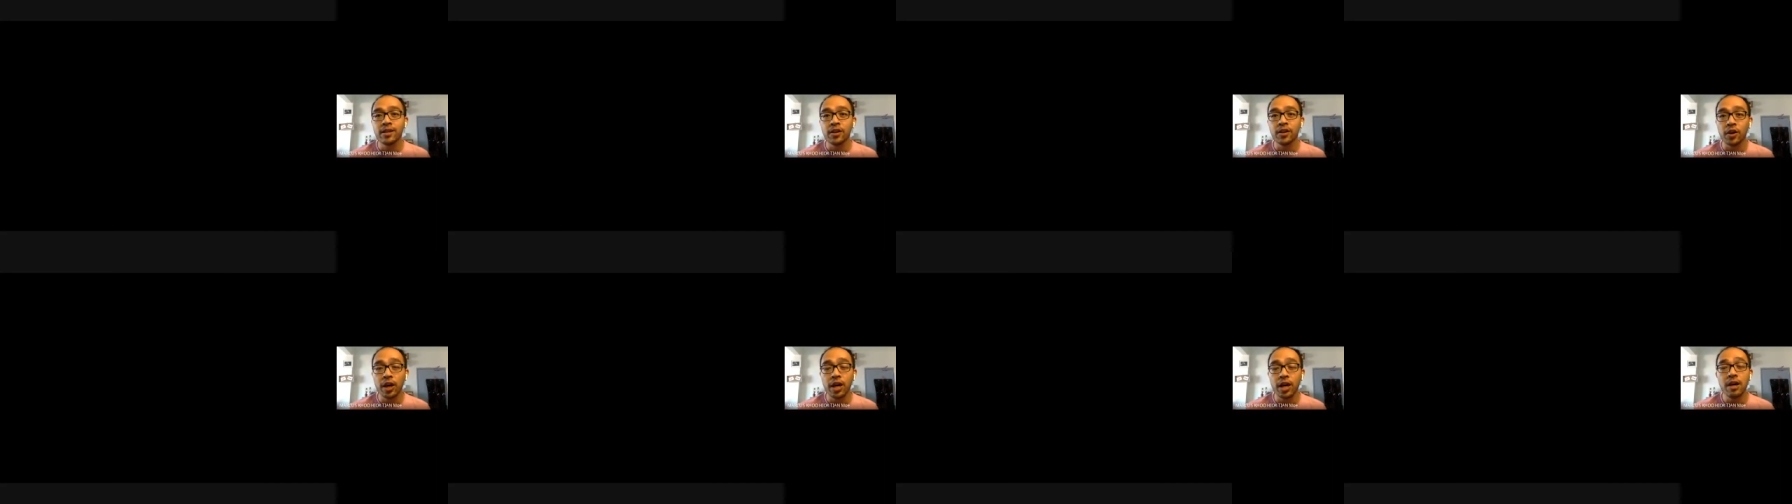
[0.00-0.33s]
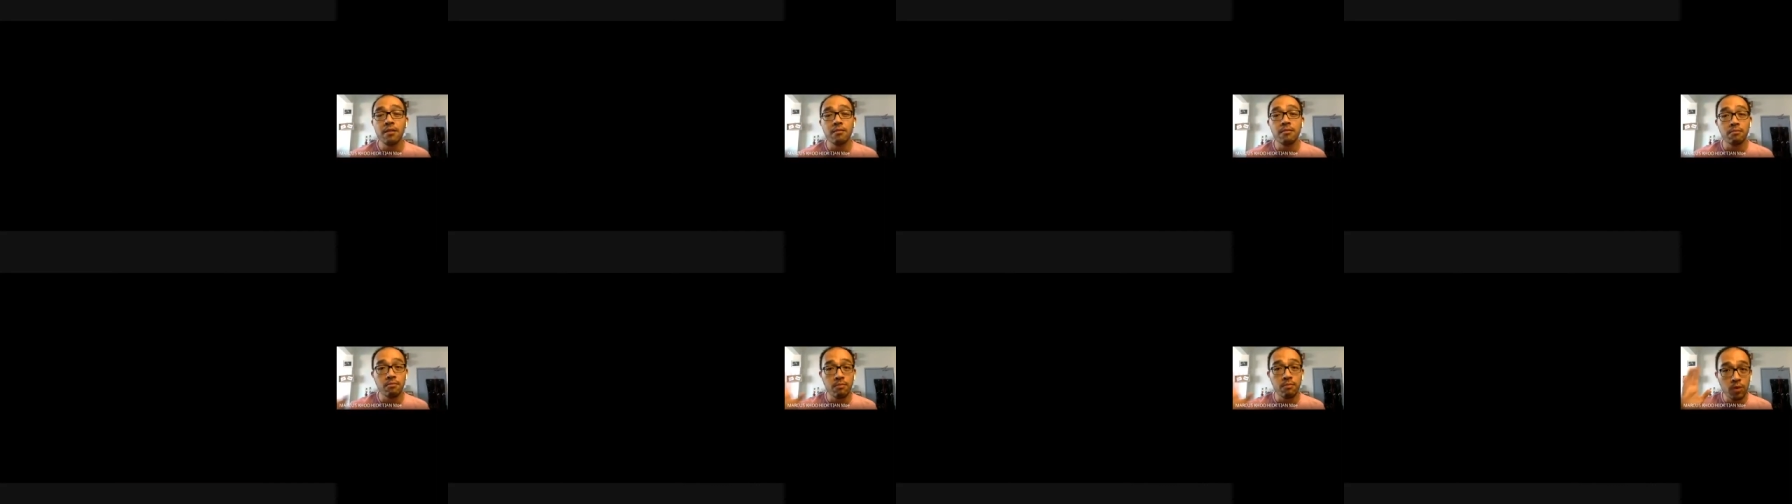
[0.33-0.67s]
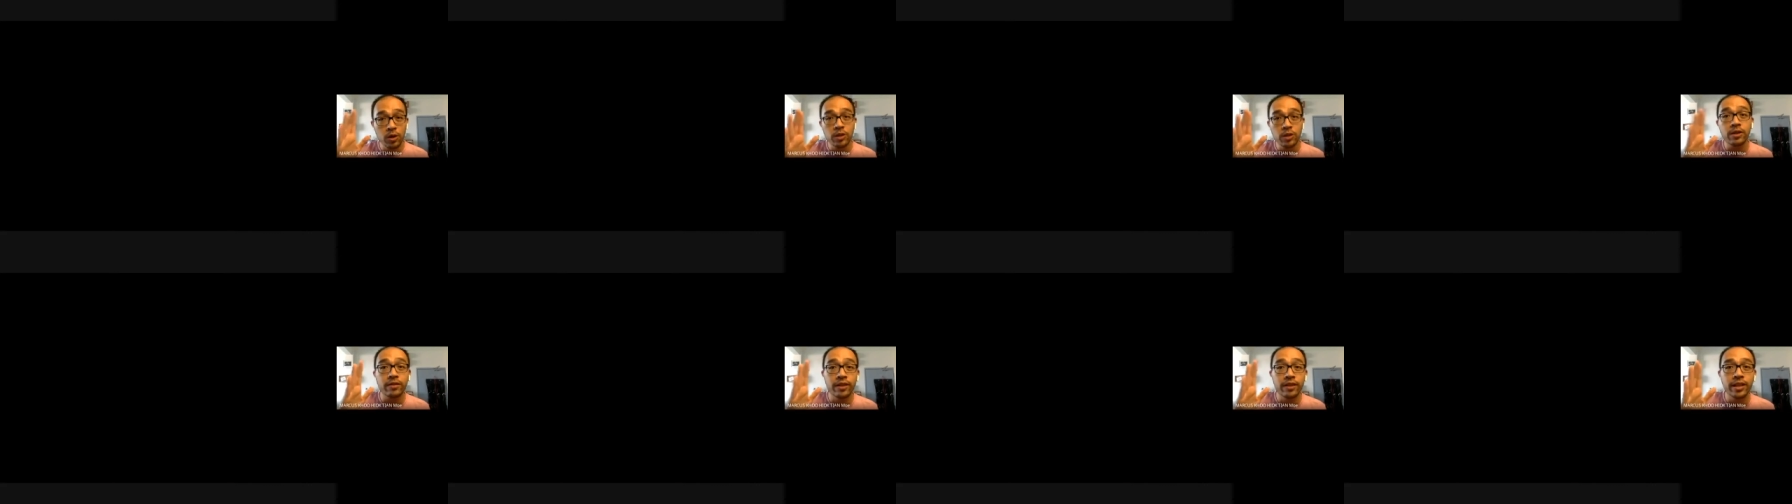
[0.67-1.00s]
Okay,
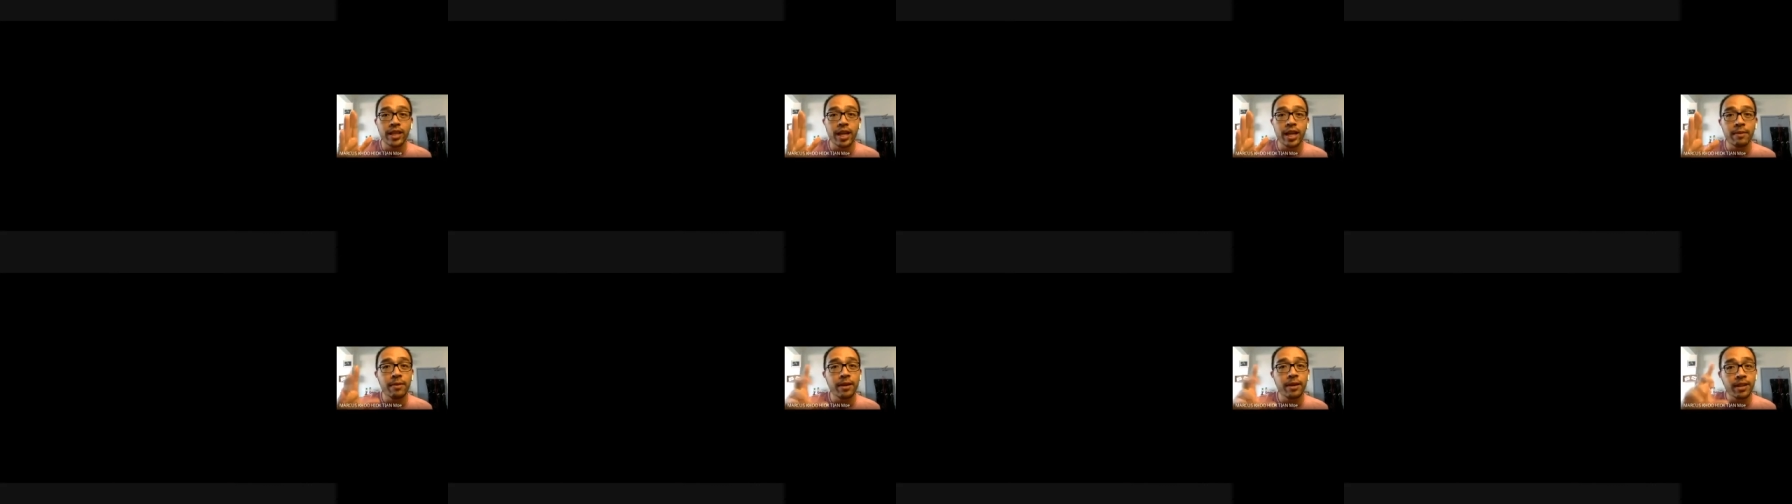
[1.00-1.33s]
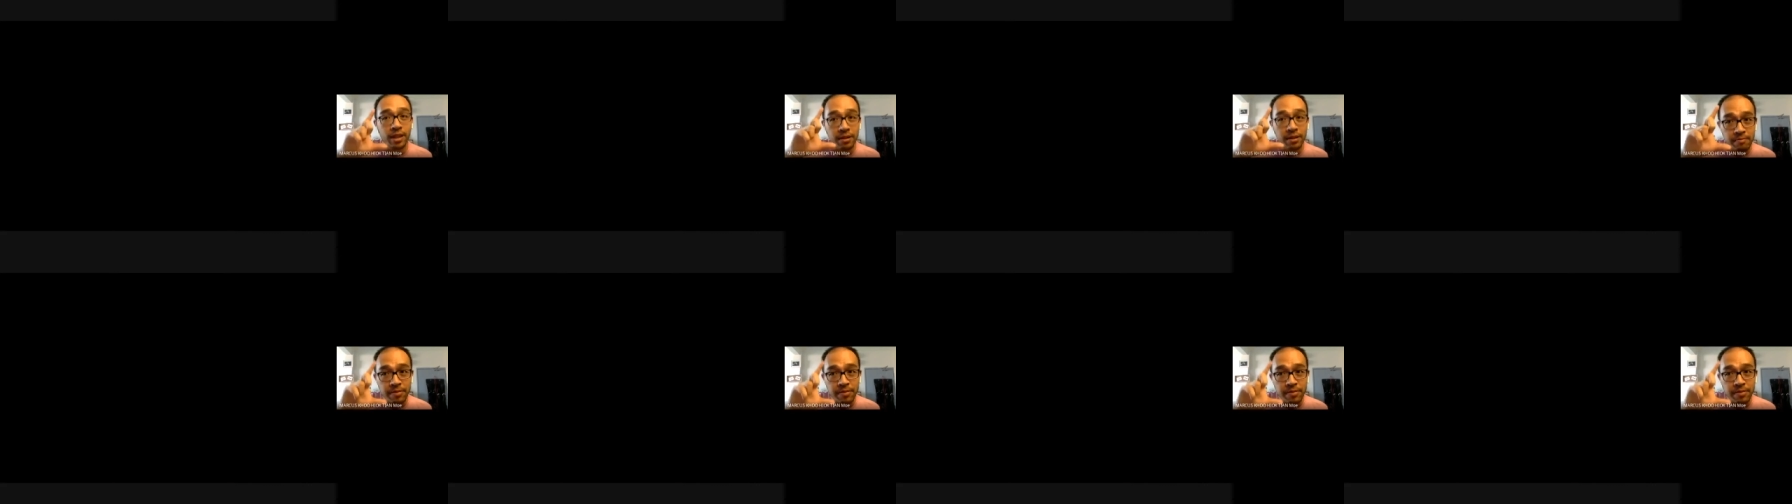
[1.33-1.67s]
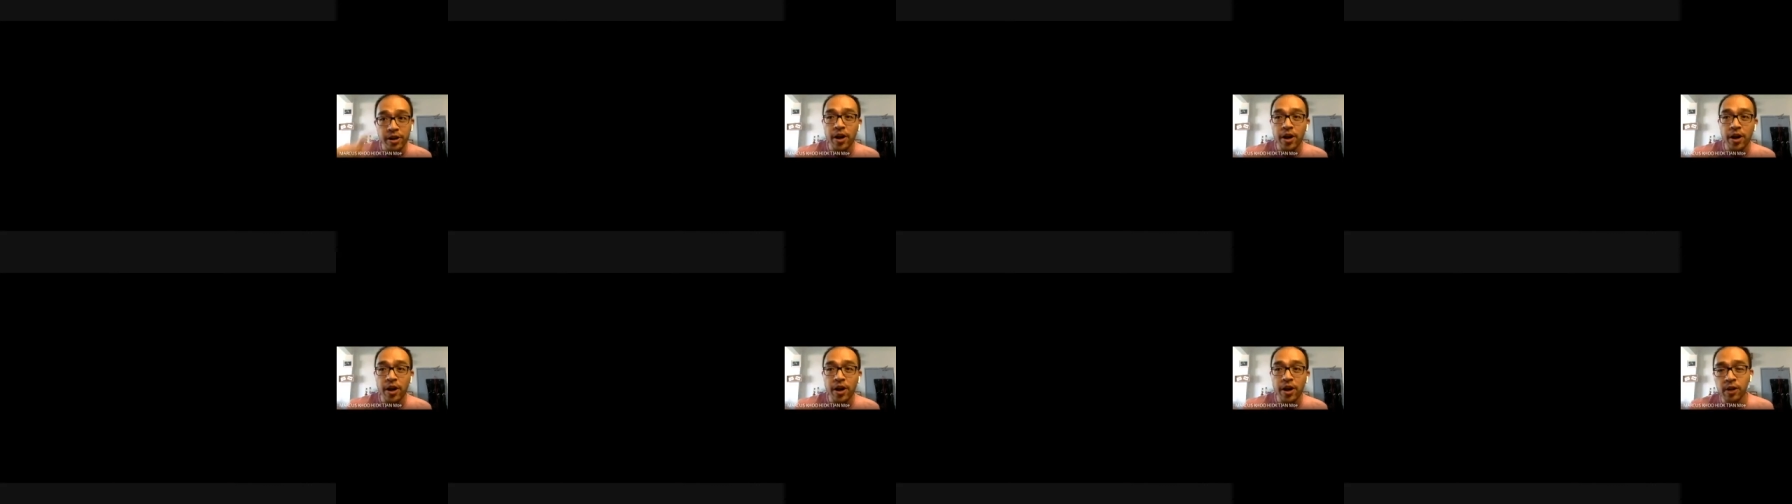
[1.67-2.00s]
most of the time the
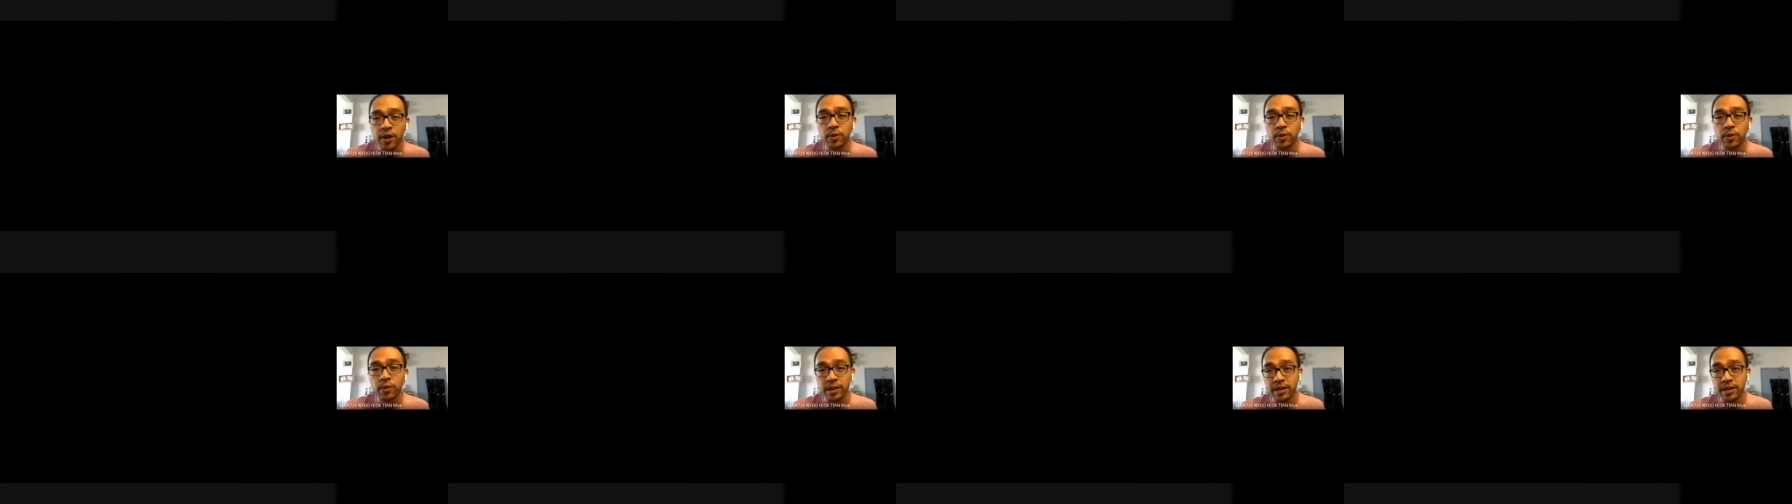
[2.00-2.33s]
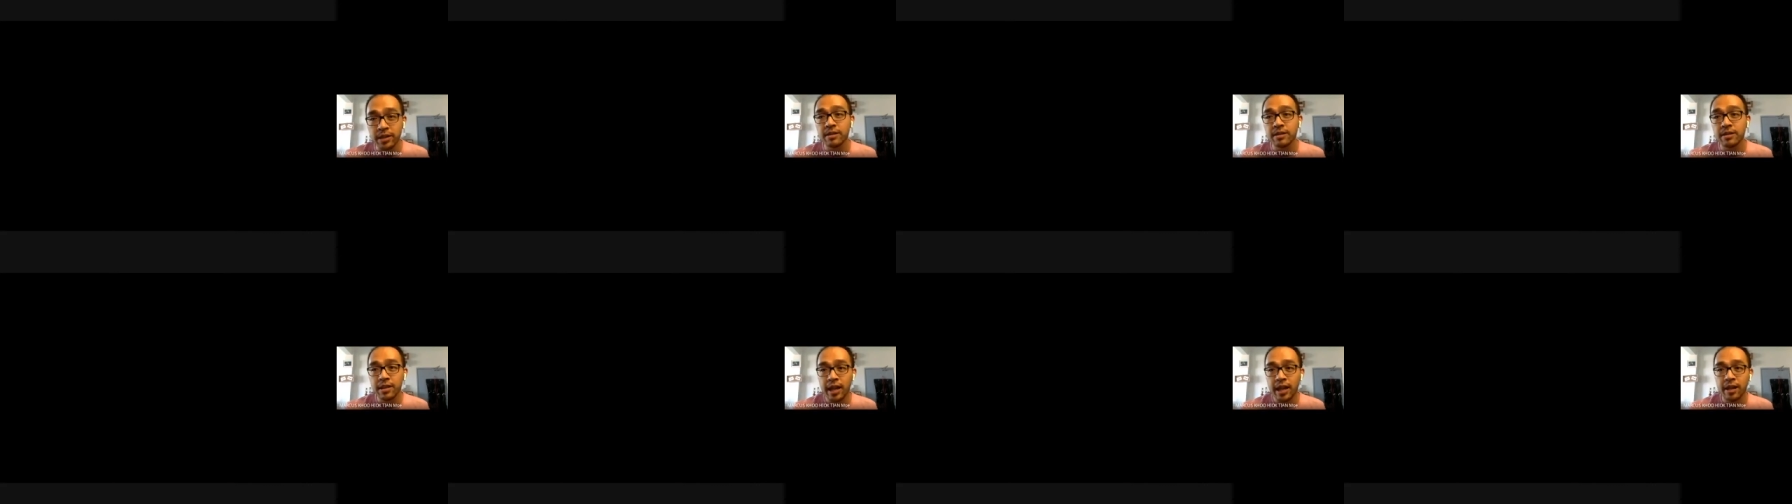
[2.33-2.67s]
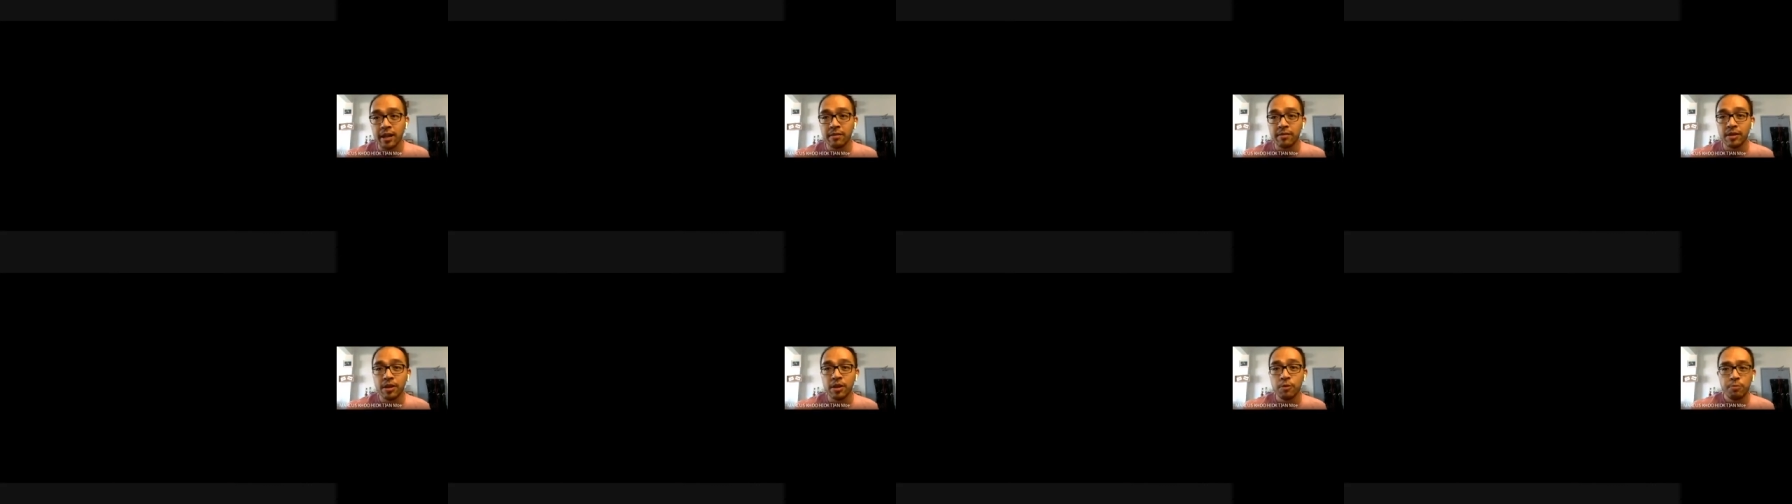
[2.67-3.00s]
periuk air will still
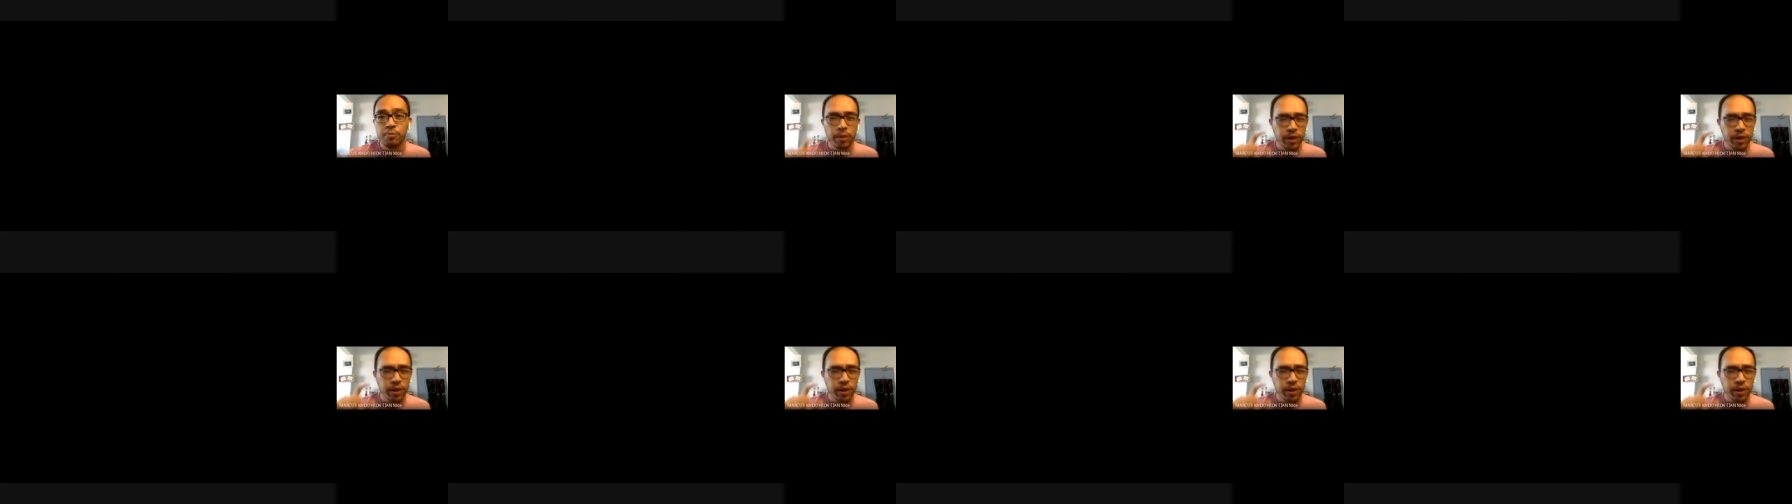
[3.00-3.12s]
stand